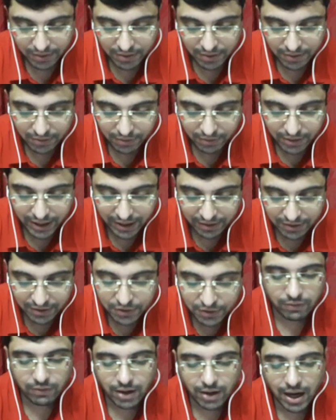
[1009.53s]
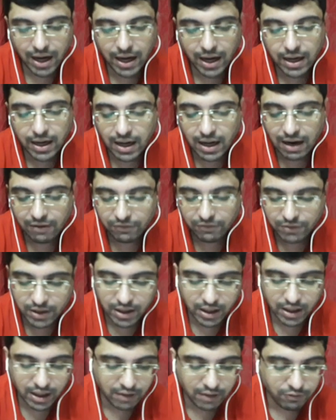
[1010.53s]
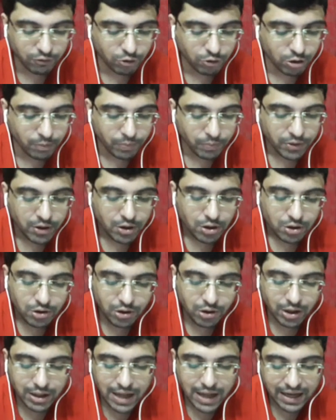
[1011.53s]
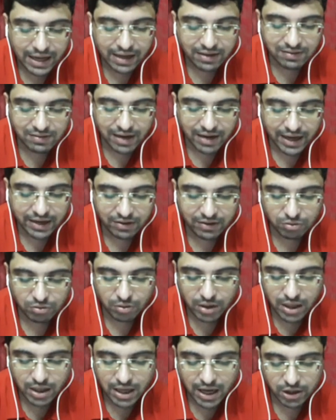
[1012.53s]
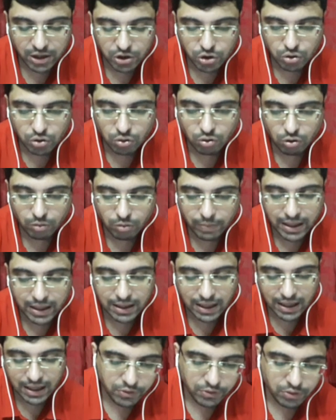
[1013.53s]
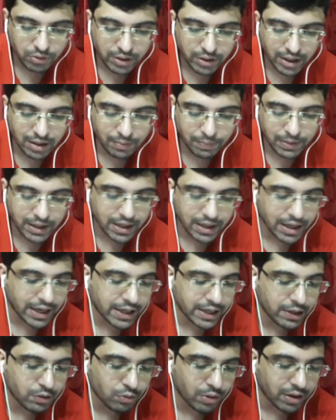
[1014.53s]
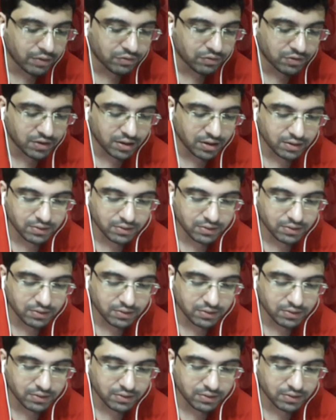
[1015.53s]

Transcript: right? And after e4 you attack his knight, so he has to go back, and you can play knight to f6,